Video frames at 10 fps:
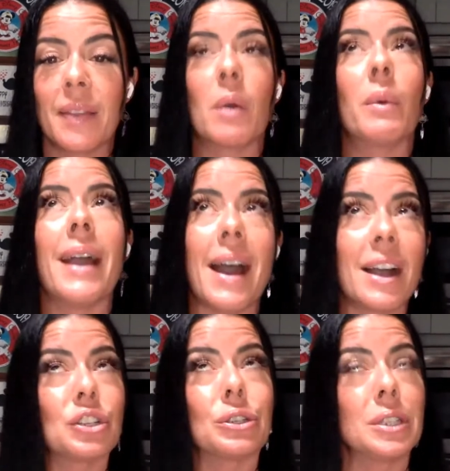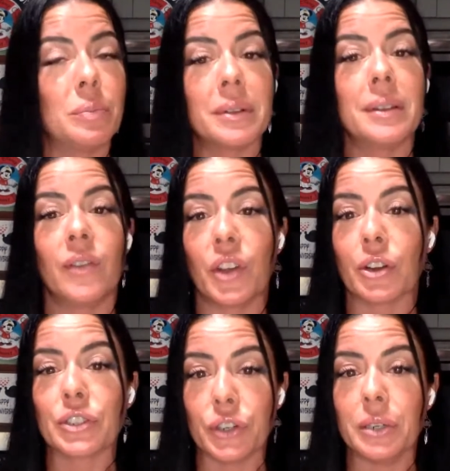that we actually believe
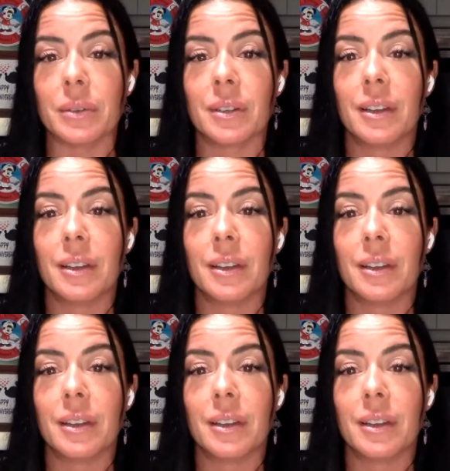they're true.